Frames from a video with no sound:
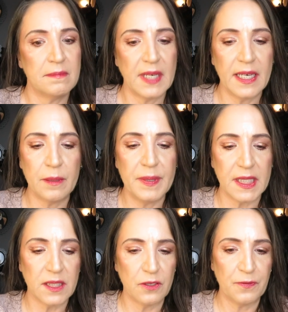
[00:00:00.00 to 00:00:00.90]
My hair
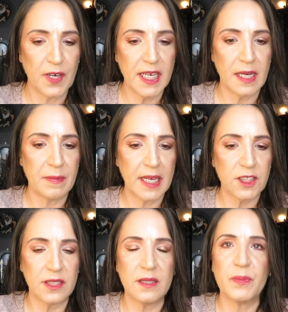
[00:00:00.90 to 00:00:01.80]
being so fine, I'm
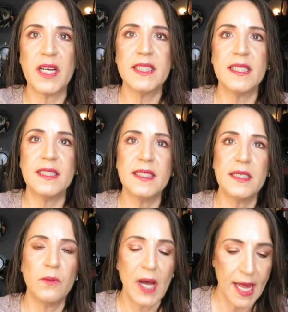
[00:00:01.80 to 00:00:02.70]
actually surprised it's
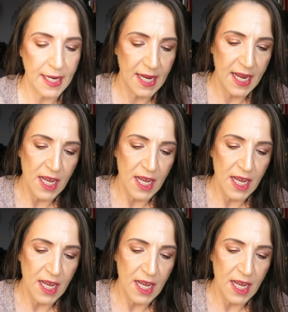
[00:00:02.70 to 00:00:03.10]
still wet.